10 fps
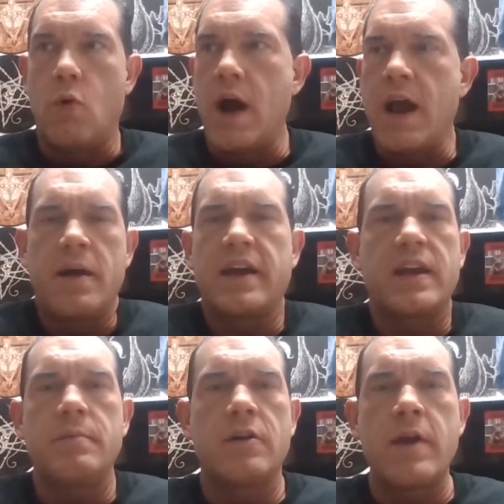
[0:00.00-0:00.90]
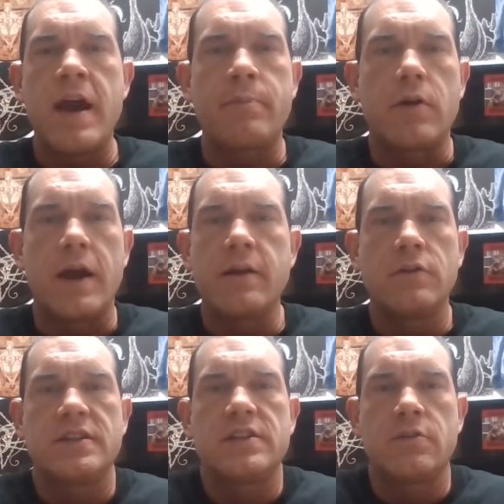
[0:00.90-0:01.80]
Why am I gonna be a rapper? I
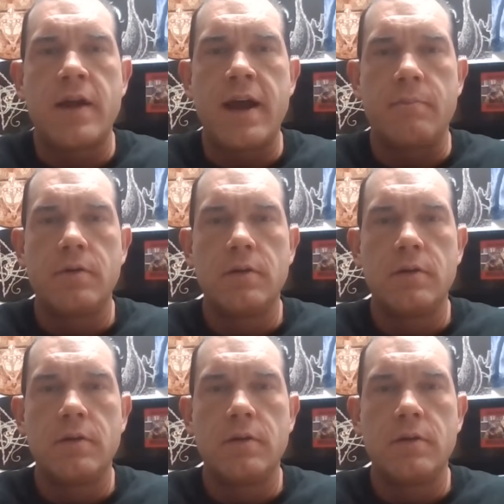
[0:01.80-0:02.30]
don't listen to rap.